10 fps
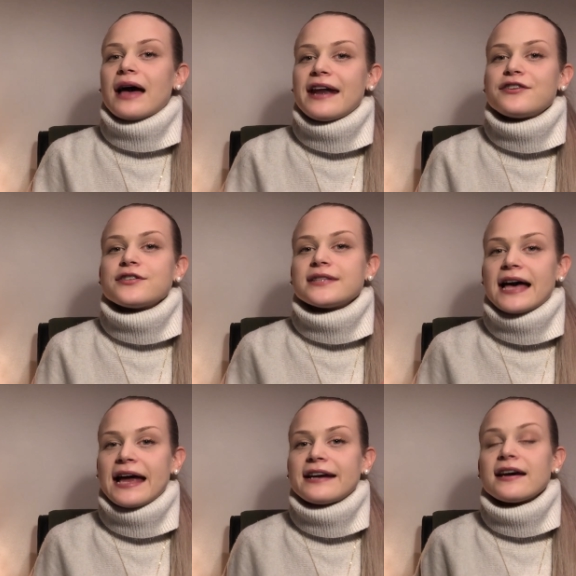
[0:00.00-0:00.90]

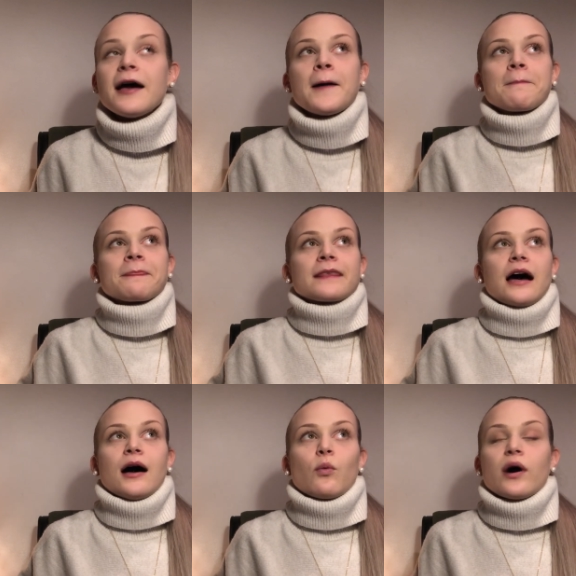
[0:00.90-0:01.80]
understand
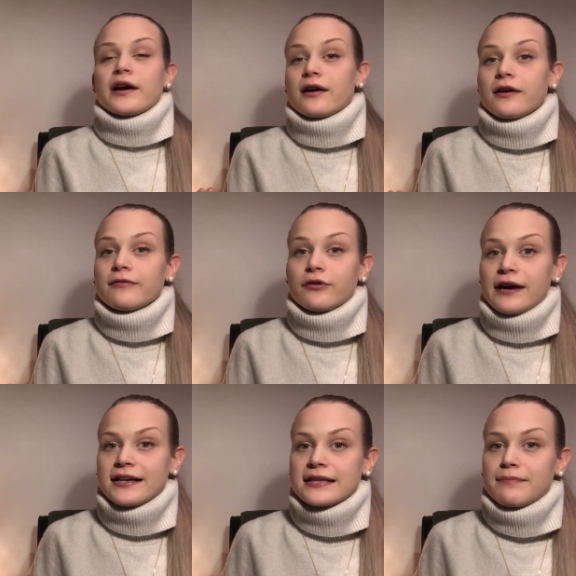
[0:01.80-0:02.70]
uh, what are, for
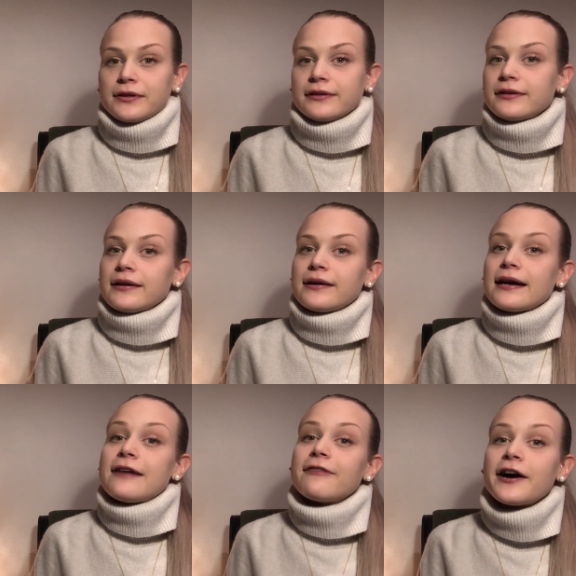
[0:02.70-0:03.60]
example, the
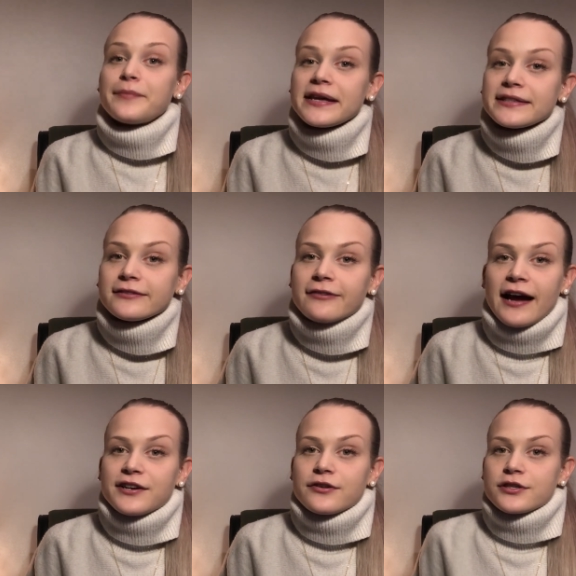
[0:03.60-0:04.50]
environmental
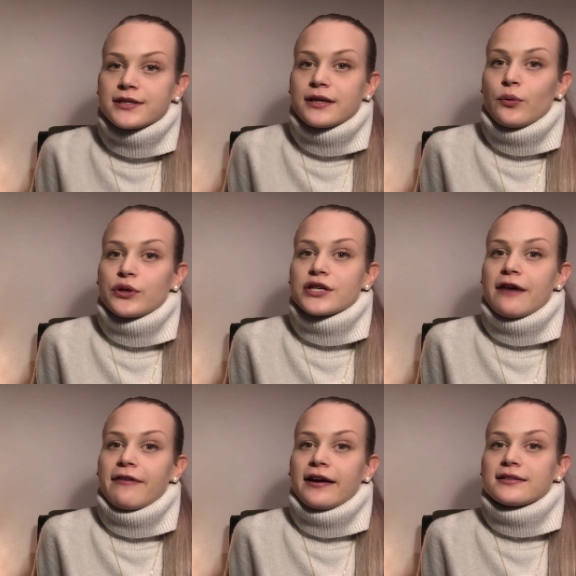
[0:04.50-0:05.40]
factors which
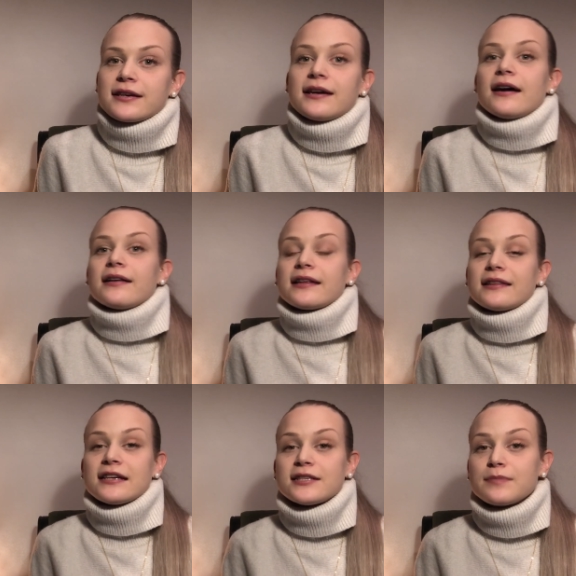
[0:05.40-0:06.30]
affect uh, that
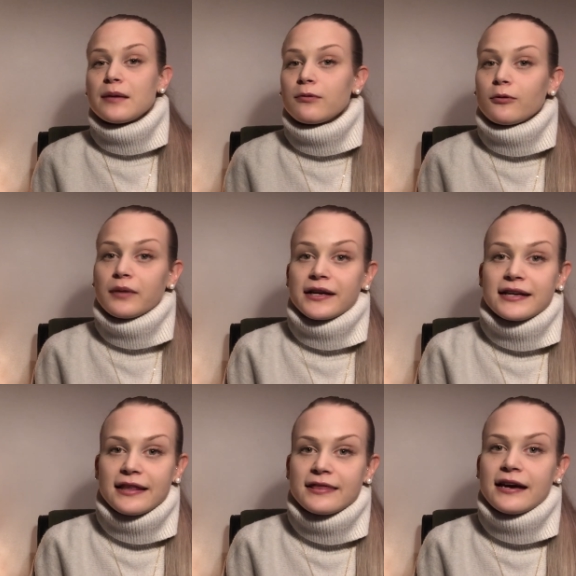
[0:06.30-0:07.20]
these people might
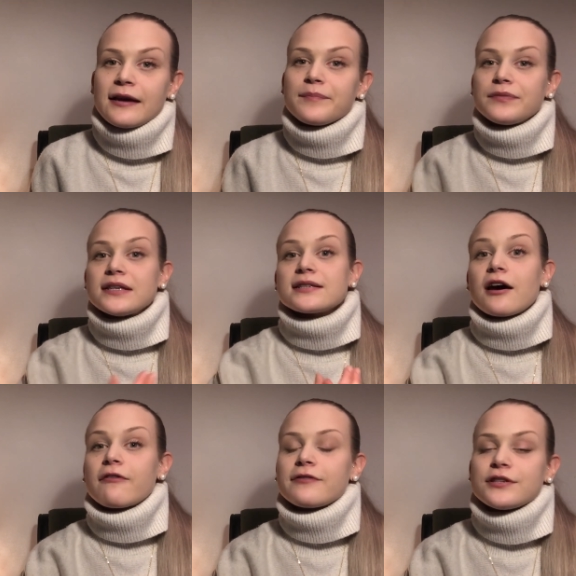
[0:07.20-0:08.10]
get the, these
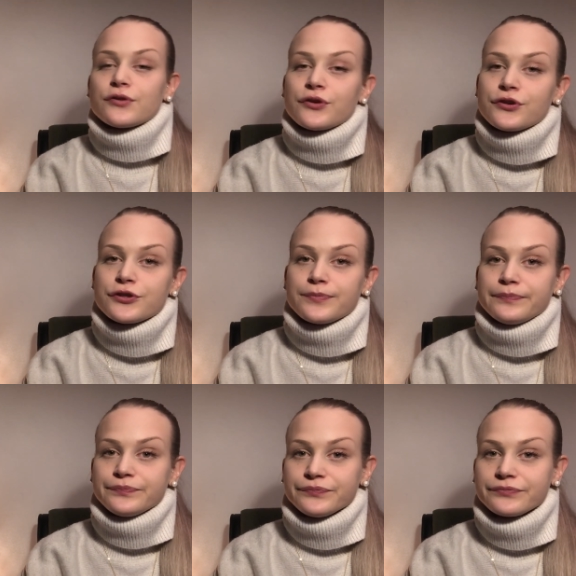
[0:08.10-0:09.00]
kind of disorders.
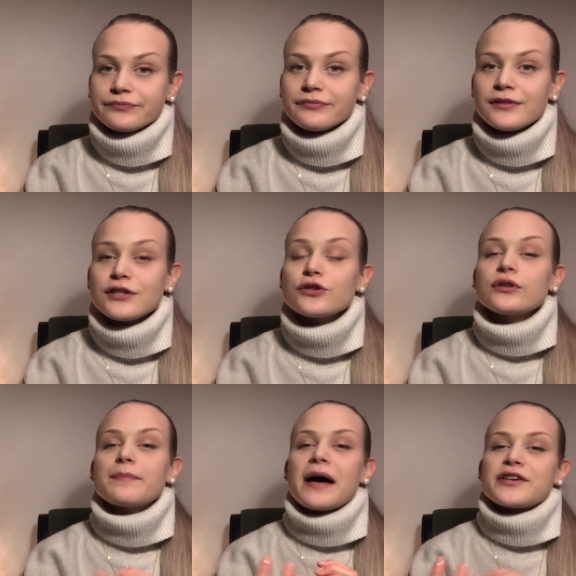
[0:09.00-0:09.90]
So
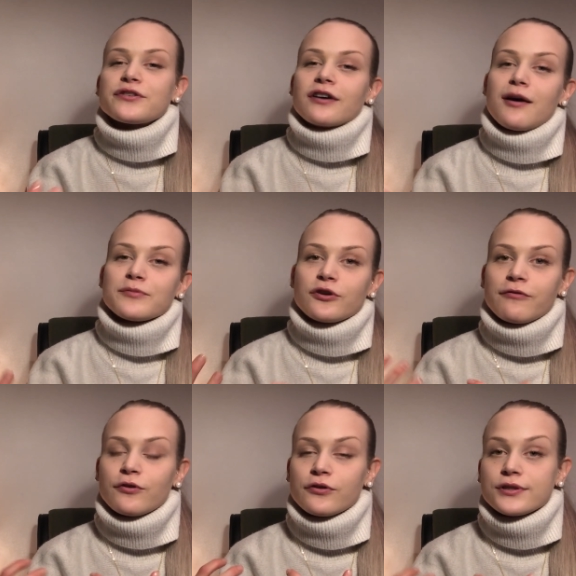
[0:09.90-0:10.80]
the passion comes, of
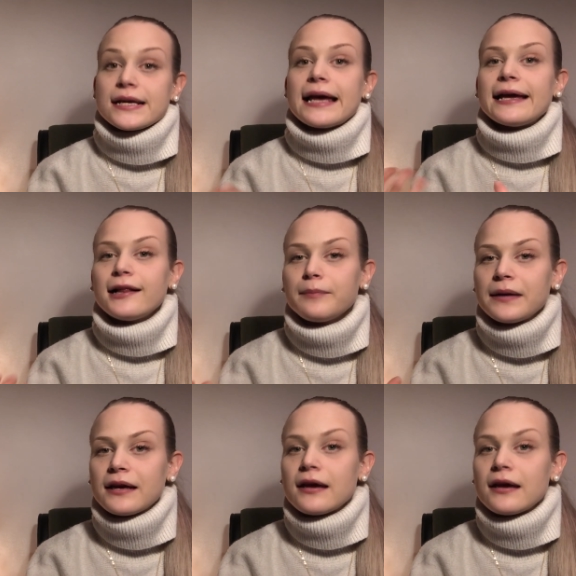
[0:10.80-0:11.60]
course, helping